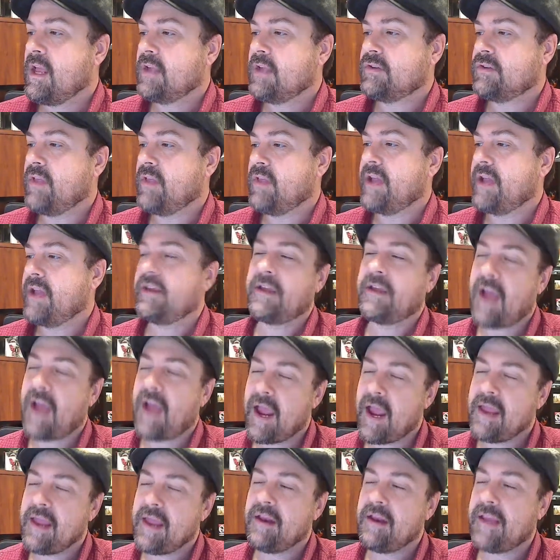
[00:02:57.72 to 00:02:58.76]
that
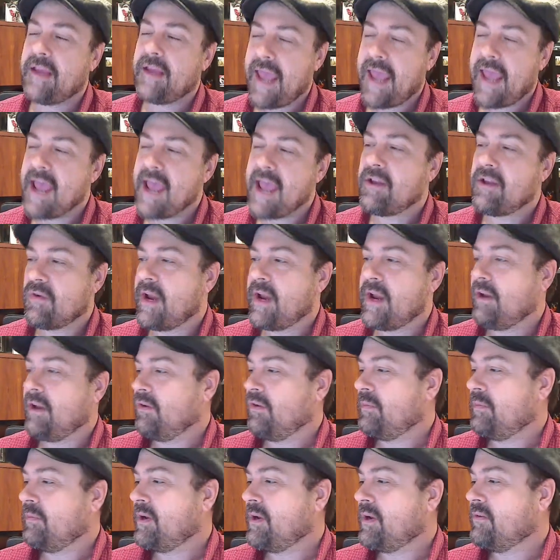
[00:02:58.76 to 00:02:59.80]
can create a
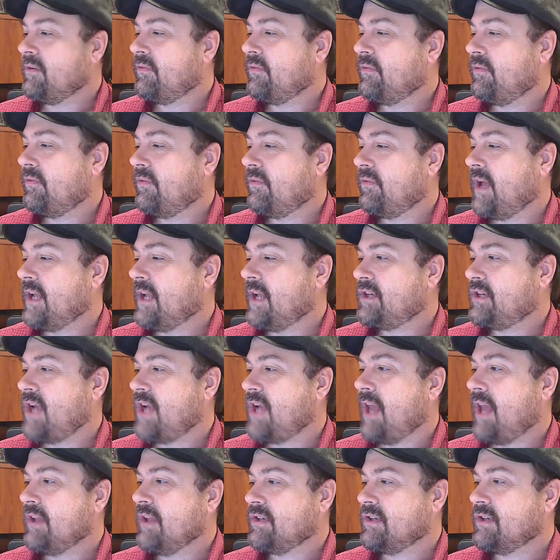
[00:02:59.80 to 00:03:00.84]
little bit of
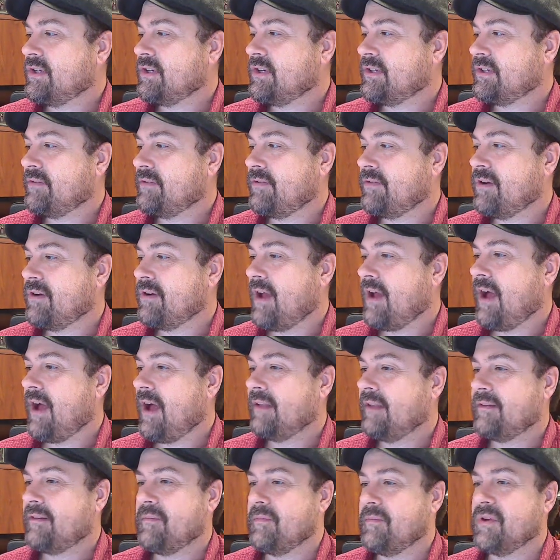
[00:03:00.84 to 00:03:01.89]
challenges if you're
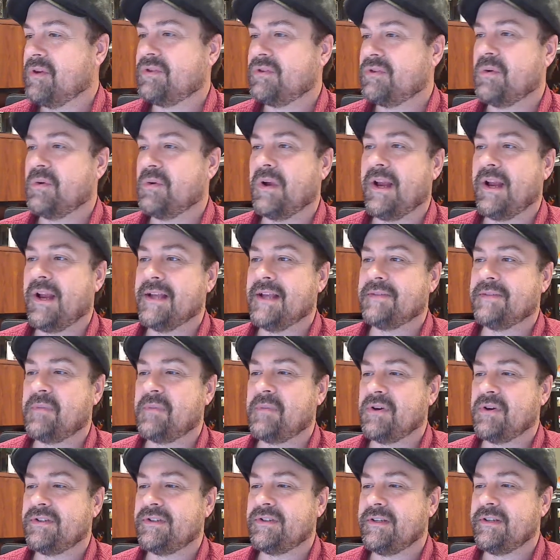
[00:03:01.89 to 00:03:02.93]
not the most organized
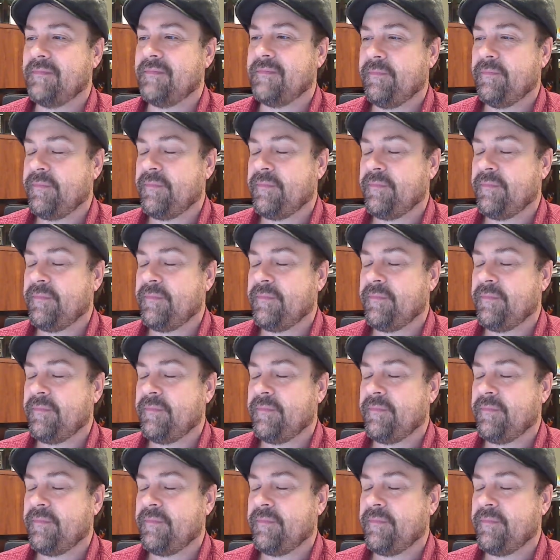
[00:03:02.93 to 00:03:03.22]
person.